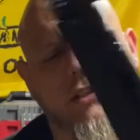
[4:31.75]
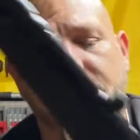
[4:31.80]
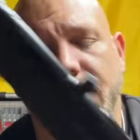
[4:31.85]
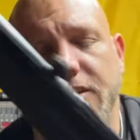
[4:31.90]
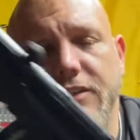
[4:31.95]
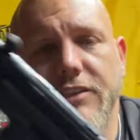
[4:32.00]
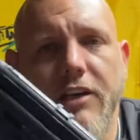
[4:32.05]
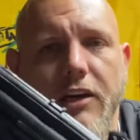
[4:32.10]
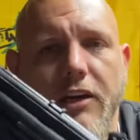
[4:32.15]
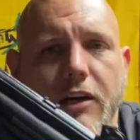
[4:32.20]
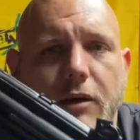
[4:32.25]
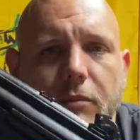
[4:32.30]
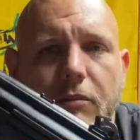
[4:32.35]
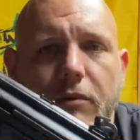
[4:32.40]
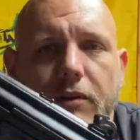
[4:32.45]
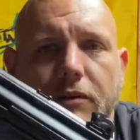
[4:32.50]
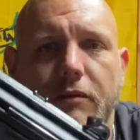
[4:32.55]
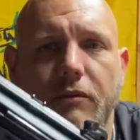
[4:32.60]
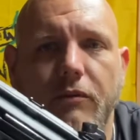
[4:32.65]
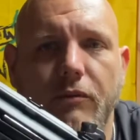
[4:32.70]
These come
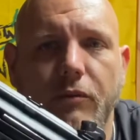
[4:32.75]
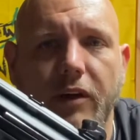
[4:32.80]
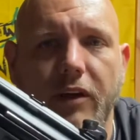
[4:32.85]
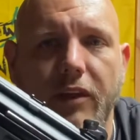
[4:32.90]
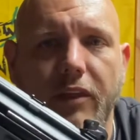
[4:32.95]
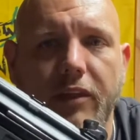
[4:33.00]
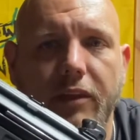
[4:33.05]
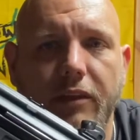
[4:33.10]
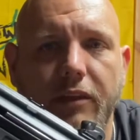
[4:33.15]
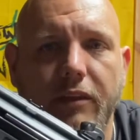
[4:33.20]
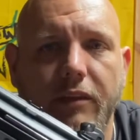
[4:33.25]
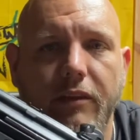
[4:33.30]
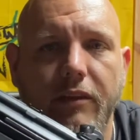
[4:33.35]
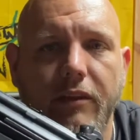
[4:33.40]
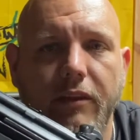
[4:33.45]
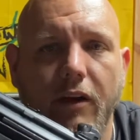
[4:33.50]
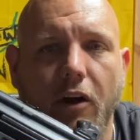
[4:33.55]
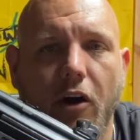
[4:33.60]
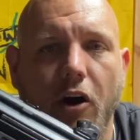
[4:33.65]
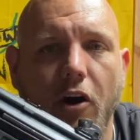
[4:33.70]
with
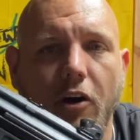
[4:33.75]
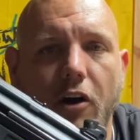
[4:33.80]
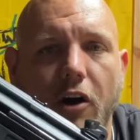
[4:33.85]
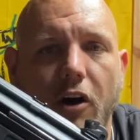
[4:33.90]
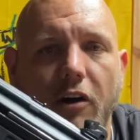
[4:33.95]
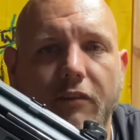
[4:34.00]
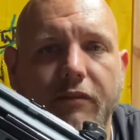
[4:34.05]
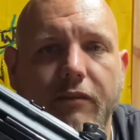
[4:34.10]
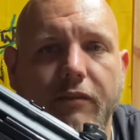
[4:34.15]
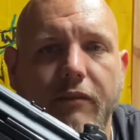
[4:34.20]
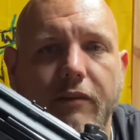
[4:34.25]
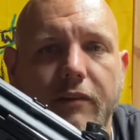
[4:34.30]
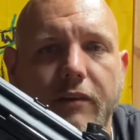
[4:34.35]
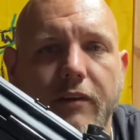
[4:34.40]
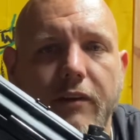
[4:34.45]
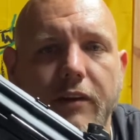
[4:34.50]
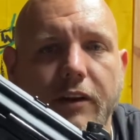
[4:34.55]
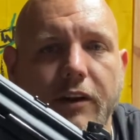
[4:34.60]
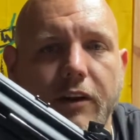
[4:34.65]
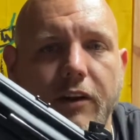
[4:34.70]
on-off,
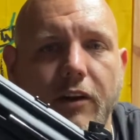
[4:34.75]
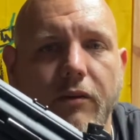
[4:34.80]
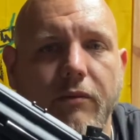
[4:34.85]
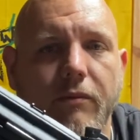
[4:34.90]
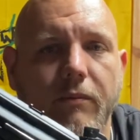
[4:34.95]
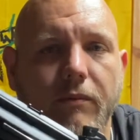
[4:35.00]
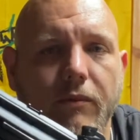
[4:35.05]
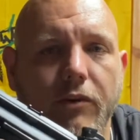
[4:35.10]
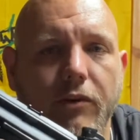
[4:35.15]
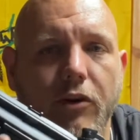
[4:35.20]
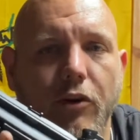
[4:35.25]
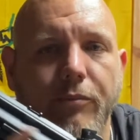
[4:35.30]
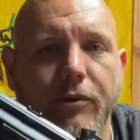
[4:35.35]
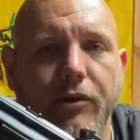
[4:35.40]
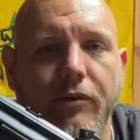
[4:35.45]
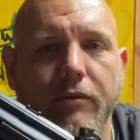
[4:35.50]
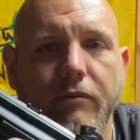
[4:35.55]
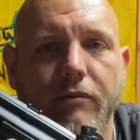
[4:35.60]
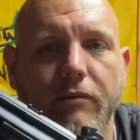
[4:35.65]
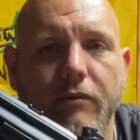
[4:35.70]
no
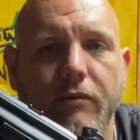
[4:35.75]
pew.